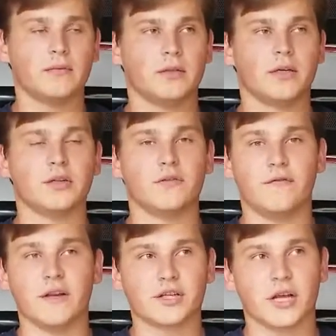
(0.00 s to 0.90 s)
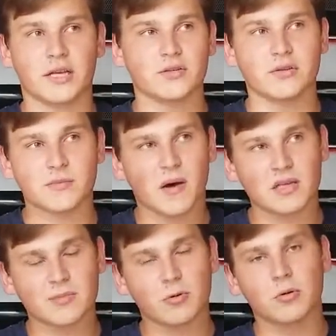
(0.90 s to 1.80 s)
to finish it as soon as
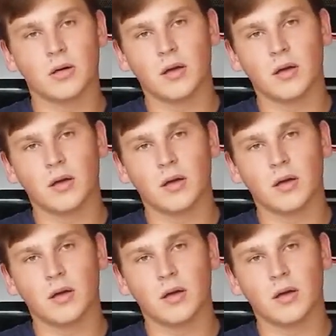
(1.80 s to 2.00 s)
possible,